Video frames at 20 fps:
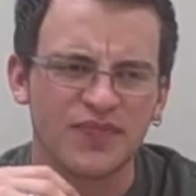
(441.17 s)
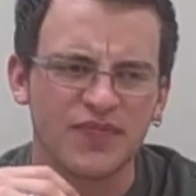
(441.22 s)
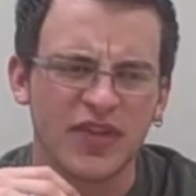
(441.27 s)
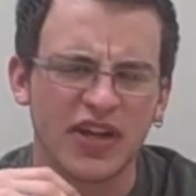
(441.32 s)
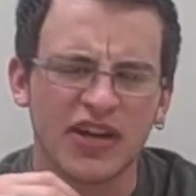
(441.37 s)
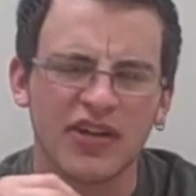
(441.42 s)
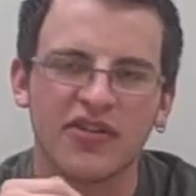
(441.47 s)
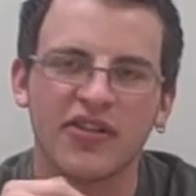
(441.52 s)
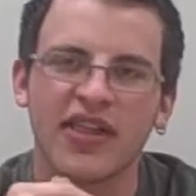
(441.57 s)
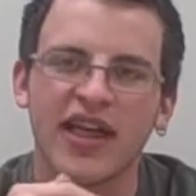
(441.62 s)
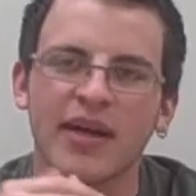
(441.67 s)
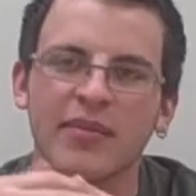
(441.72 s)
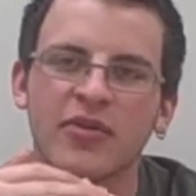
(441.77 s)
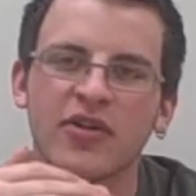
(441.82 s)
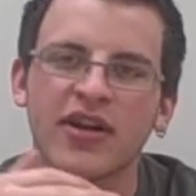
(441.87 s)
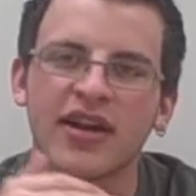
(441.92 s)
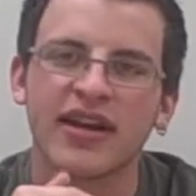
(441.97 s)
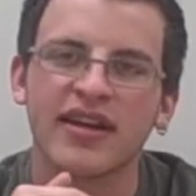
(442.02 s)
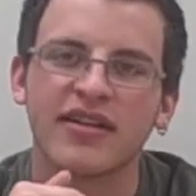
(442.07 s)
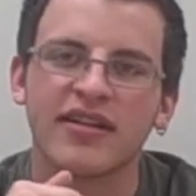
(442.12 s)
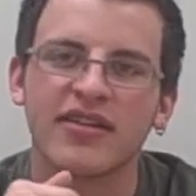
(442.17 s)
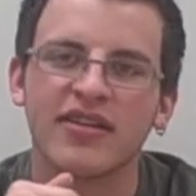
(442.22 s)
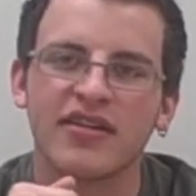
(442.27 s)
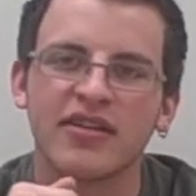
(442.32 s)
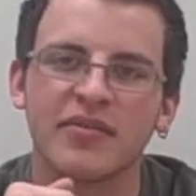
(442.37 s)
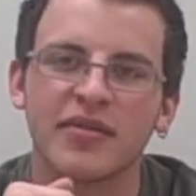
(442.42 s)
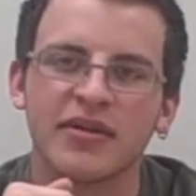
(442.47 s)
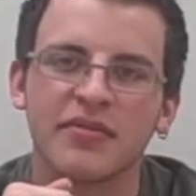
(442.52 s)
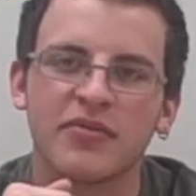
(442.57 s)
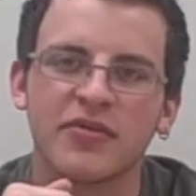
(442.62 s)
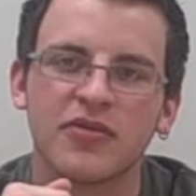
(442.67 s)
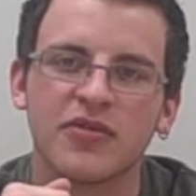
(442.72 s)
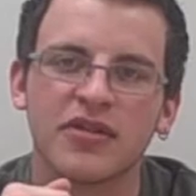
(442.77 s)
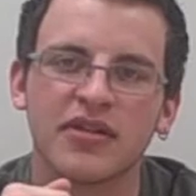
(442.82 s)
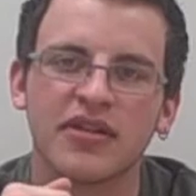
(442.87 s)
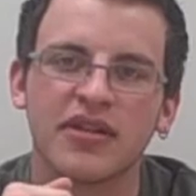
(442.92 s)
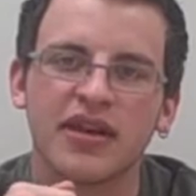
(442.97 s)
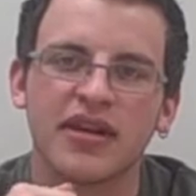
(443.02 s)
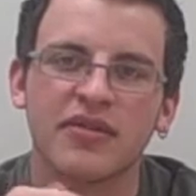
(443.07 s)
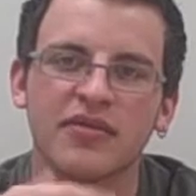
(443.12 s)
Could you elaborate a little bit more?
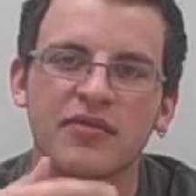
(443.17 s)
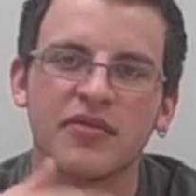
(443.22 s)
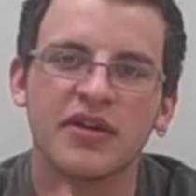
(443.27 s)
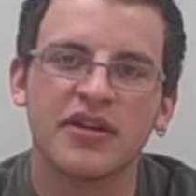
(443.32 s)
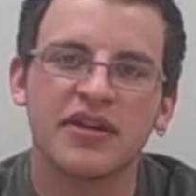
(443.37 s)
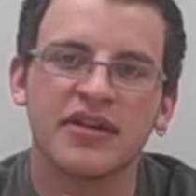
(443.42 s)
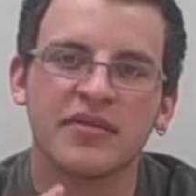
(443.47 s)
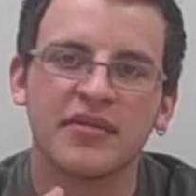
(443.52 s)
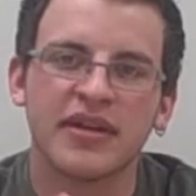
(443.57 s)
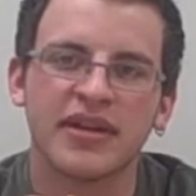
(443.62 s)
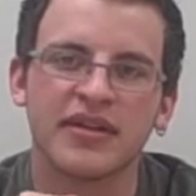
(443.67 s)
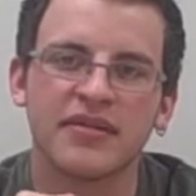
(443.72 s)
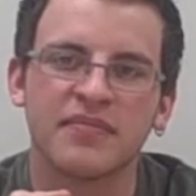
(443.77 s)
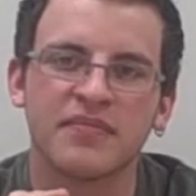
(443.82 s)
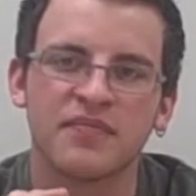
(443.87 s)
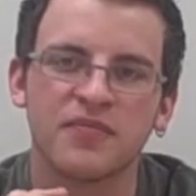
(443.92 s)
Like, what do you mean?